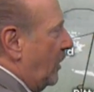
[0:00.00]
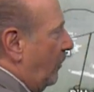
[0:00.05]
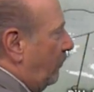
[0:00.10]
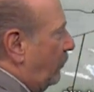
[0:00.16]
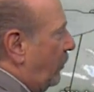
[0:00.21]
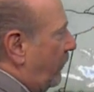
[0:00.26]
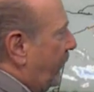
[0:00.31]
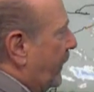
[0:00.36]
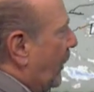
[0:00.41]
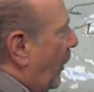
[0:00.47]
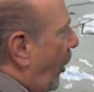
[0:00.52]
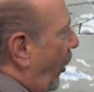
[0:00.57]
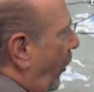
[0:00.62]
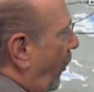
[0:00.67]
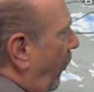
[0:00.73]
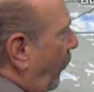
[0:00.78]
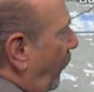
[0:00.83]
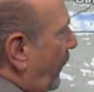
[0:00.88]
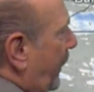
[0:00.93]
moving
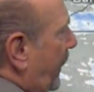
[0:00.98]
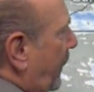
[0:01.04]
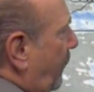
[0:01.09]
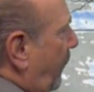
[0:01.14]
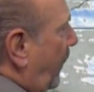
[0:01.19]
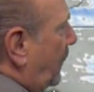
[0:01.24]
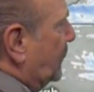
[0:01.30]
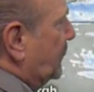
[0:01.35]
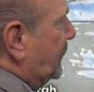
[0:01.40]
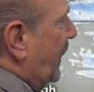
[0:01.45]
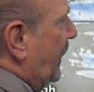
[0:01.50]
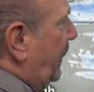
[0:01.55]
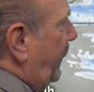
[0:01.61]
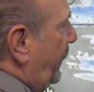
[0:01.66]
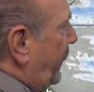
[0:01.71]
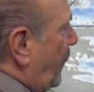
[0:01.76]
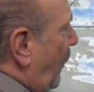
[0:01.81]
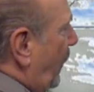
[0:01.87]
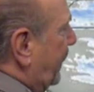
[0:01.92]
all the way across the state
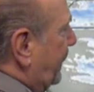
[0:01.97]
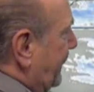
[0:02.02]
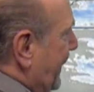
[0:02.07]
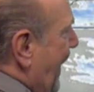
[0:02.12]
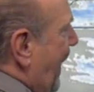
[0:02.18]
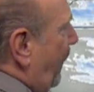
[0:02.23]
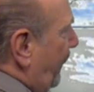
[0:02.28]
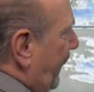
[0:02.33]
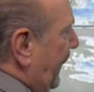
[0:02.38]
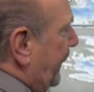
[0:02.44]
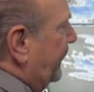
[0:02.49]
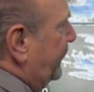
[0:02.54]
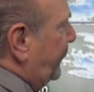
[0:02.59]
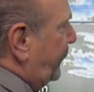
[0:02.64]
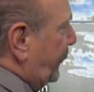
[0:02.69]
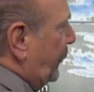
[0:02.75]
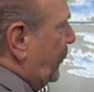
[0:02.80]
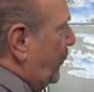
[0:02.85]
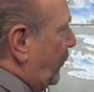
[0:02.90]
of New York now
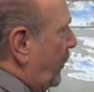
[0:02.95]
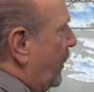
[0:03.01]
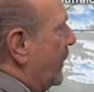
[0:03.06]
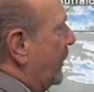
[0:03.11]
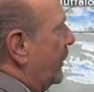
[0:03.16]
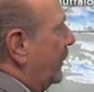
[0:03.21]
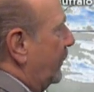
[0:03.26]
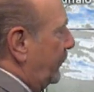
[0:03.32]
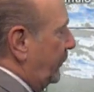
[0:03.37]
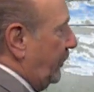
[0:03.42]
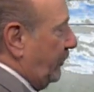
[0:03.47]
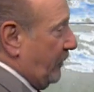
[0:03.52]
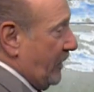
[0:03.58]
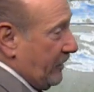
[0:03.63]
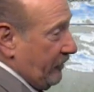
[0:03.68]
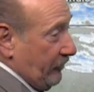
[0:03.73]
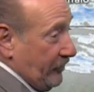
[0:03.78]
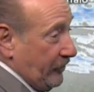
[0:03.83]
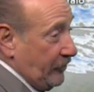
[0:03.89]
into New
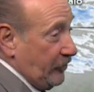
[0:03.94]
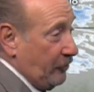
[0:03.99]
England.